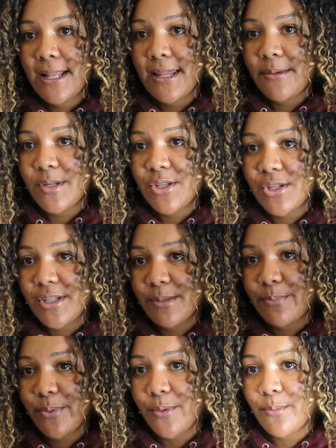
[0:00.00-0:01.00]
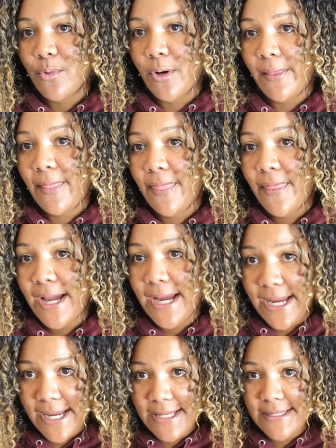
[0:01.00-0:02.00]
Let me just put more
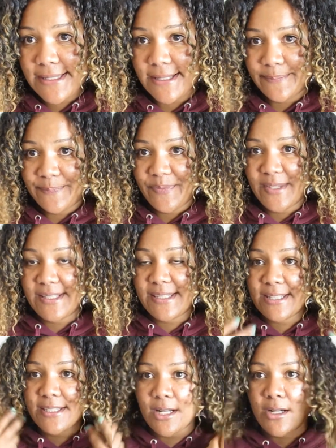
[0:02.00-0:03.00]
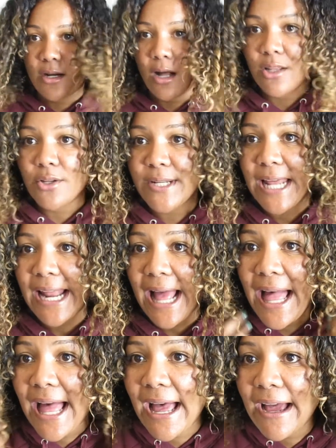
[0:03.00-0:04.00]
light. This is the color that I
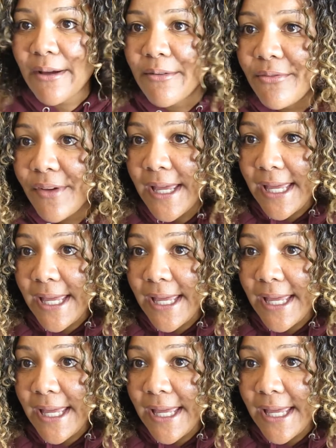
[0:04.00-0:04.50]
have,